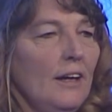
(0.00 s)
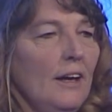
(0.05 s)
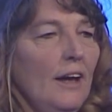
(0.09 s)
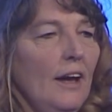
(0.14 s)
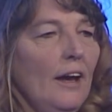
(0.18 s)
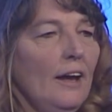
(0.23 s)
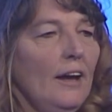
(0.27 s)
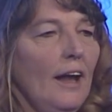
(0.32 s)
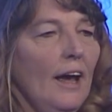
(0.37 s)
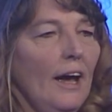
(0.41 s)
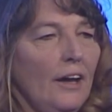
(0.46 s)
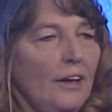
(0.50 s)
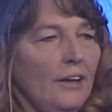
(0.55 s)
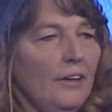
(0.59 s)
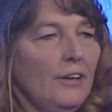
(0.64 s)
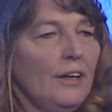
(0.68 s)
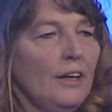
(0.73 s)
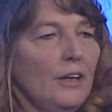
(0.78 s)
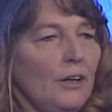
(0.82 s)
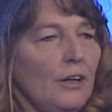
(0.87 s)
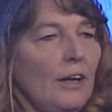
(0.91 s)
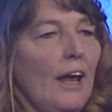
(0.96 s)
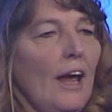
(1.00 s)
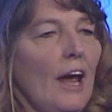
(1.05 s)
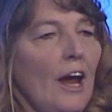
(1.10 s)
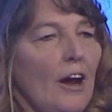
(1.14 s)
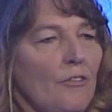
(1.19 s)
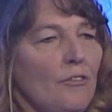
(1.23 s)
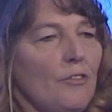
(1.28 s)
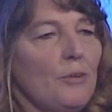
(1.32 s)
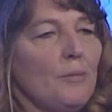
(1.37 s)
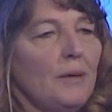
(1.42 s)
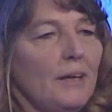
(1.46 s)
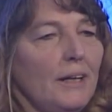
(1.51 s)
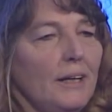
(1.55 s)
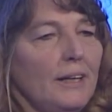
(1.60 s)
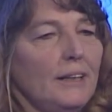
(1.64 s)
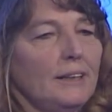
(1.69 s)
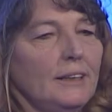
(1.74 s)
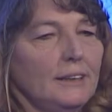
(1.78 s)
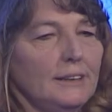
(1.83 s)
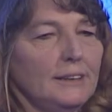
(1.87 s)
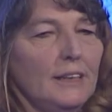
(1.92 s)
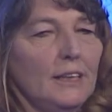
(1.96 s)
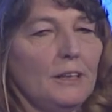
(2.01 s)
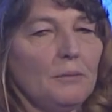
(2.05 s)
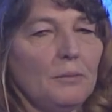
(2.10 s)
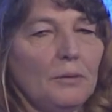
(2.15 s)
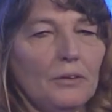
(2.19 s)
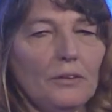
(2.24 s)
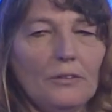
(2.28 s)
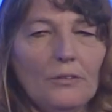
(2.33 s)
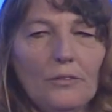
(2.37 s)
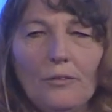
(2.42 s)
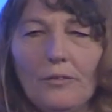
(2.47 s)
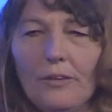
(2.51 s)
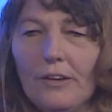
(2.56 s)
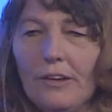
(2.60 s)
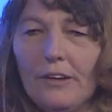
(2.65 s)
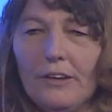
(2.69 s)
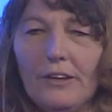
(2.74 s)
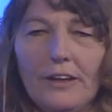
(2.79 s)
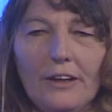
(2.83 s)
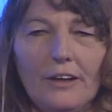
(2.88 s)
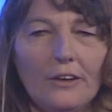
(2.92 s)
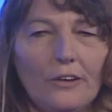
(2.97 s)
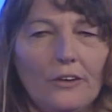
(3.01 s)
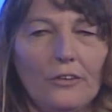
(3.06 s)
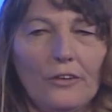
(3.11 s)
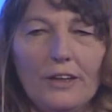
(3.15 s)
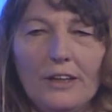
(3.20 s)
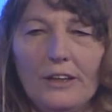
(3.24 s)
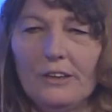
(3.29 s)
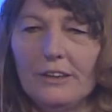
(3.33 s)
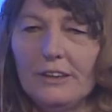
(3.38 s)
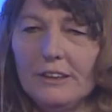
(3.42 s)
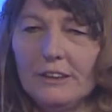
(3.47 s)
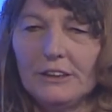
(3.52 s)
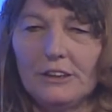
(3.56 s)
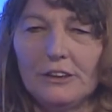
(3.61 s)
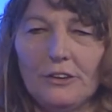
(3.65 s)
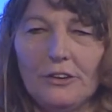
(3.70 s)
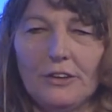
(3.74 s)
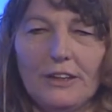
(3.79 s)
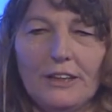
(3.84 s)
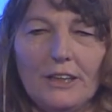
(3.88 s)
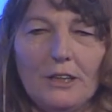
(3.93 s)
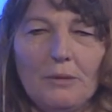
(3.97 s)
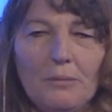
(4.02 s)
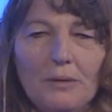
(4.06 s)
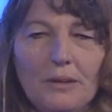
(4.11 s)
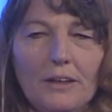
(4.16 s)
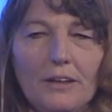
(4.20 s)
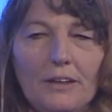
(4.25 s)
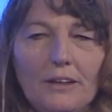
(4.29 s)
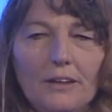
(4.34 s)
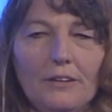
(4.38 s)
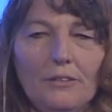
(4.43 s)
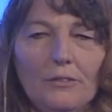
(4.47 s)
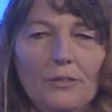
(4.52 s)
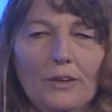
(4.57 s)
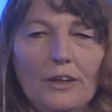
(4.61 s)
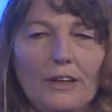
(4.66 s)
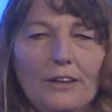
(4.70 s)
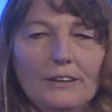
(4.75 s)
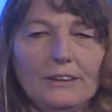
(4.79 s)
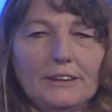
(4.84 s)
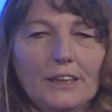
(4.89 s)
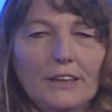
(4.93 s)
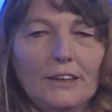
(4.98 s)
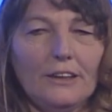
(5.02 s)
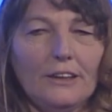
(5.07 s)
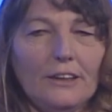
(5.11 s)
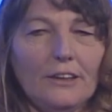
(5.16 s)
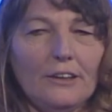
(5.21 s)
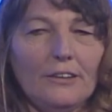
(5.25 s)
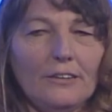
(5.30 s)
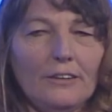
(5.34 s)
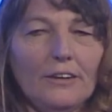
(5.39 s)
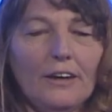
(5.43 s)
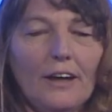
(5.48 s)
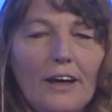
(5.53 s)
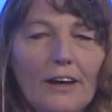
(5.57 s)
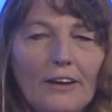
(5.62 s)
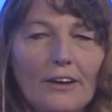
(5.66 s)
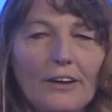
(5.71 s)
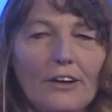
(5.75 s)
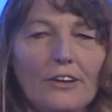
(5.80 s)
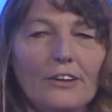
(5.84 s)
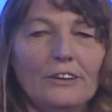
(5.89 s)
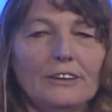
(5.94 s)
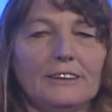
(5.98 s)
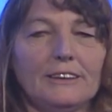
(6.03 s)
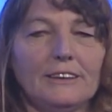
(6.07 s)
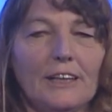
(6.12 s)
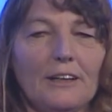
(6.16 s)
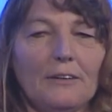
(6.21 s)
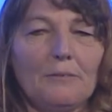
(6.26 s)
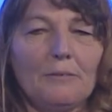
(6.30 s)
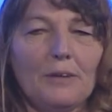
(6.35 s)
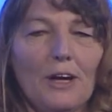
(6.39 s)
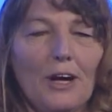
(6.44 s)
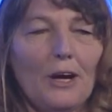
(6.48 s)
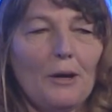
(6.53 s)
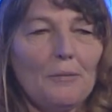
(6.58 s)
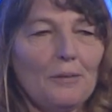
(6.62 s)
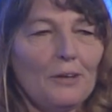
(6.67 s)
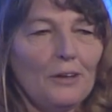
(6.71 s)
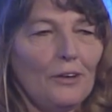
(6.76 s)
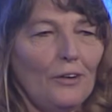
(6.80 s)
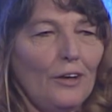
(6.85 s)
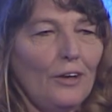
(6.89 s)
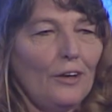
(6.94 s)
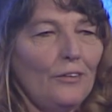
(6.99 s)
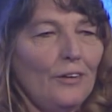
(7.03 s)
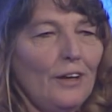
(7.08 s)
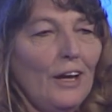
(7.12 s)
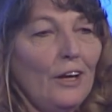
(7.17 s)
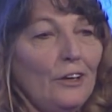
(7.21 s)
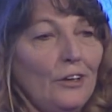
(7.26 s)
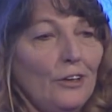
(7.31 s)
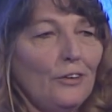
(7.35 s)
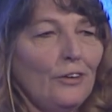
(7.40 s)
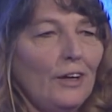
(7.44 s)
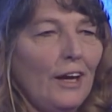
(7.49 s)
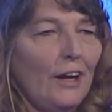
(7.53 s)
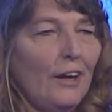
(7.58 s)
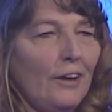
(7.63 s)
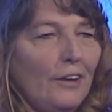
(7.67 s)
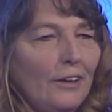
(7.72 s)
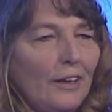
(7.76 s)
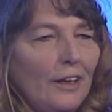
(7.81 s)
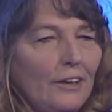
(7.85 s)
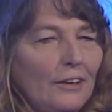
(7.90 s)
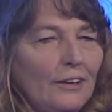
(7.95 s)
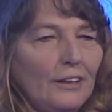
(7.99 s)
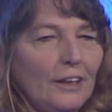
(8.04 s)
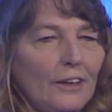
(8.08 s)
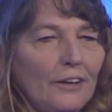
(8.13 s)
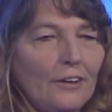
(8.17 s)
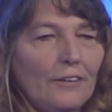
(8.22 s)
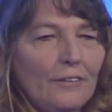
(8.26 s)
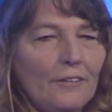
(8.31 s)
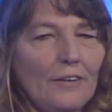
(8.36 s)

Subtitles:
and how do you get everybody at the table? Whether they agree or disagree in the beginning, what I'll tell you, there's some common ground and you can get there.